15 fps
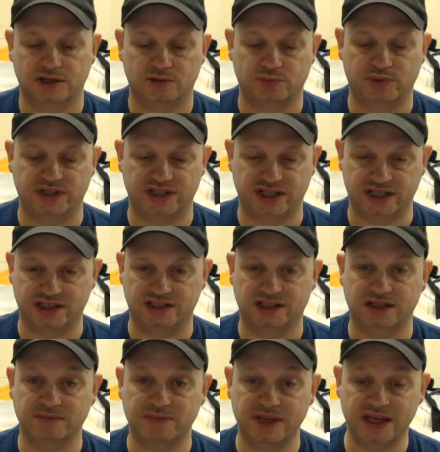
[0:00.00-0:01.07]

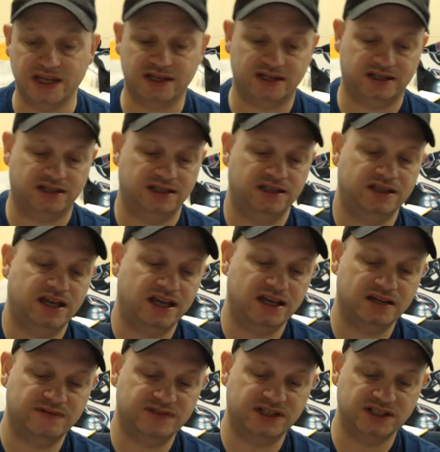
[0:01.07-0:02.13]
potentially meet in the
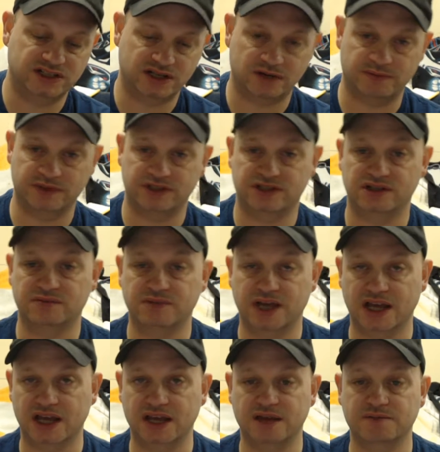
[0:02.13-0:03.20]
AFC Championship
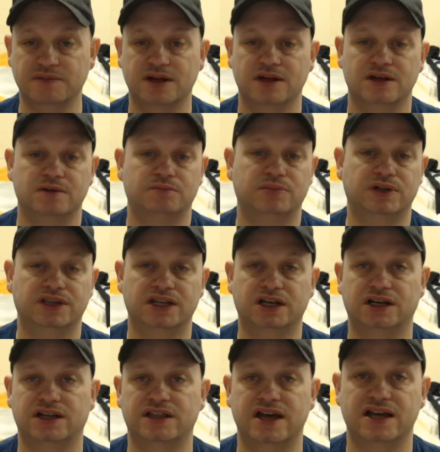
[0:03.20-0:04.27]
game, but
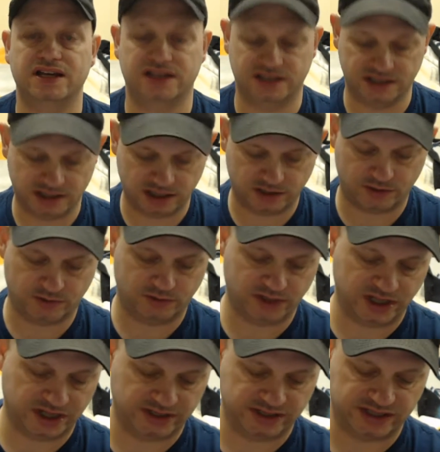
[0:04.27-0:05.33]
uh, that is no
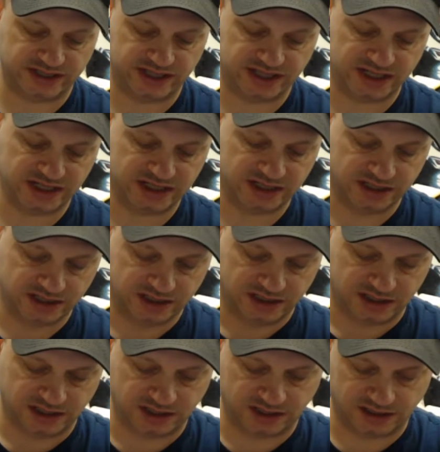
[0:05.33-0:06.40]
guarantee.
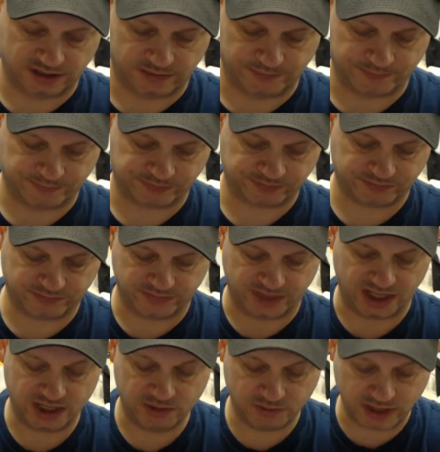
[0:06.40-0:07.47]
Um,
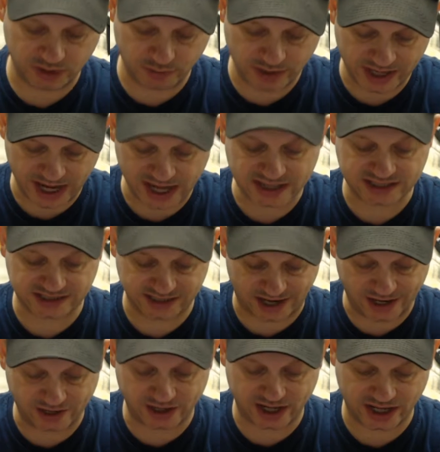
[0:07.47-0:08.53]
anyway, we got
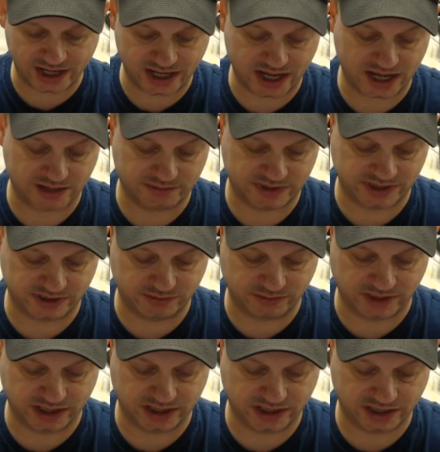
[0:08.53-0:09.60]
Saturday games this
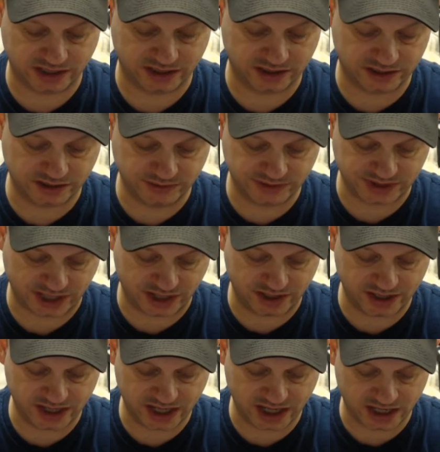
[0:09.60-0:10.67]
week. Uh, the two
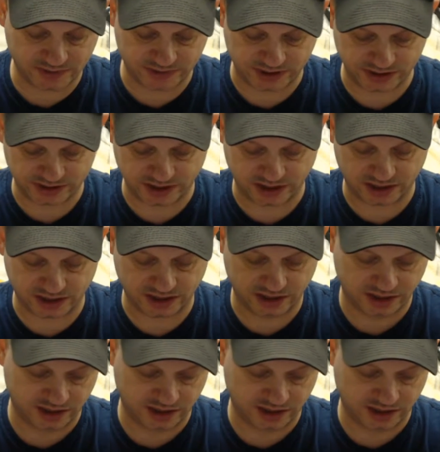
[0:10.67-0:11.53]
Saturday games is uh,